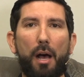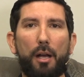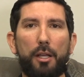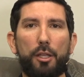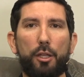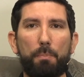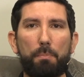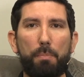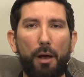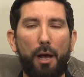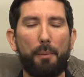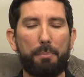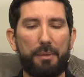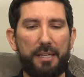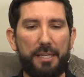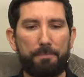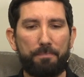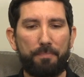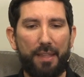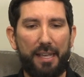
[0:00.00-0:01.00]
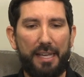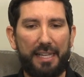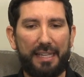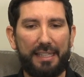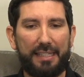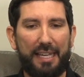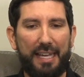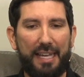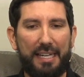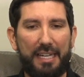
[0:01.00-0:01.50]
Your puppy
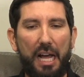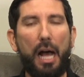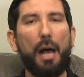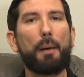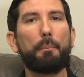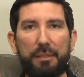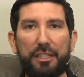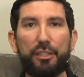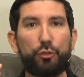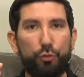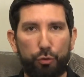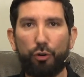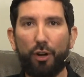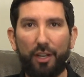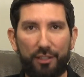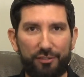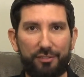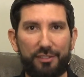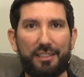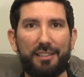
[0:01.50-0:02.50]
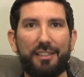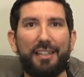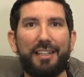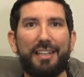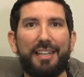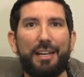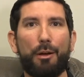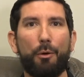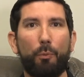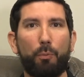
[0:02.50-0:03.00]
cannot be trusted.
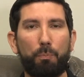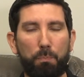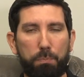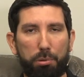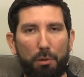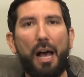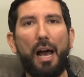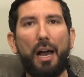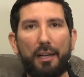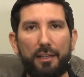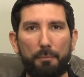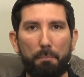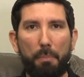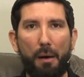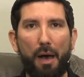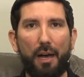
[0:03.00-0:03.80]
Block